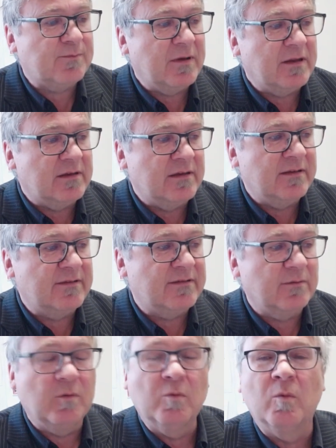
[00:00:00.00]
bit is,
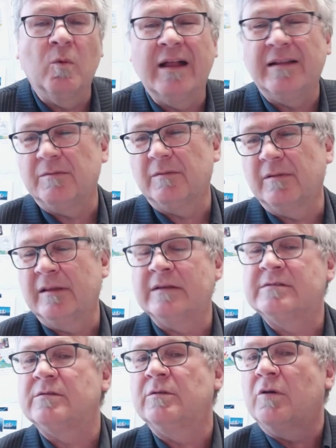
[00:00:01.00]
well,
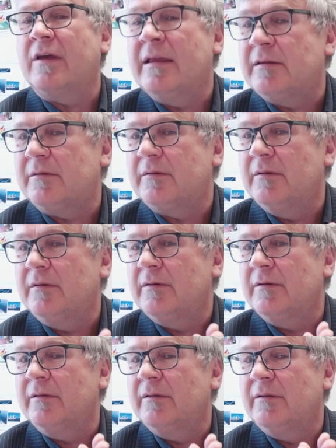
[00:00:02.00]
let's look at
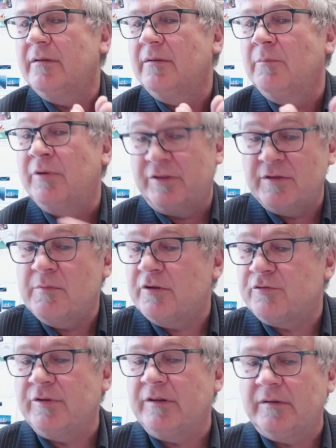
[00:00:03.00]

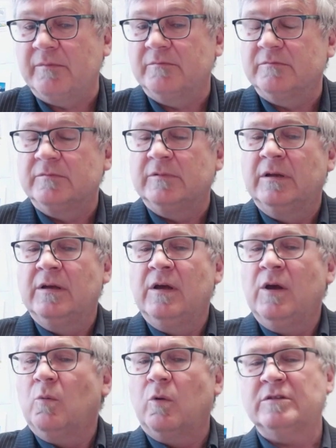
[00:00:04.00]
bathymetry.
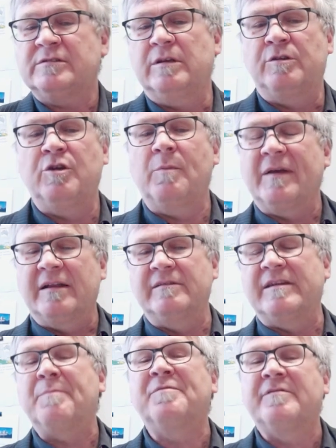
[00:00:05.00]
What's the typical
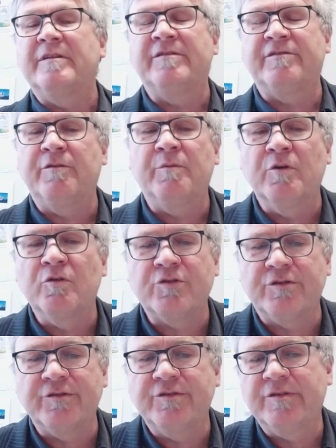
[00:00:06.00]
depth
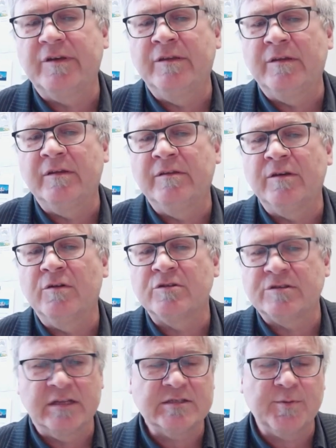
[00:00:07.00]
distributions in the
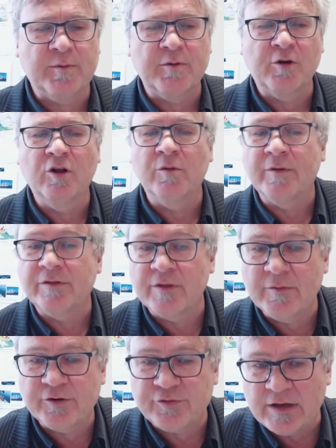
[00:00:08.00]
ocean? That's what we call
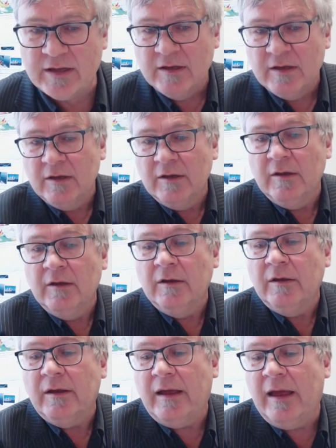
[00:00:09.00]
bathymetry.
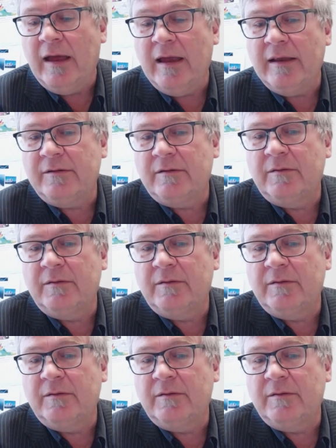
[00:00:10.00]
And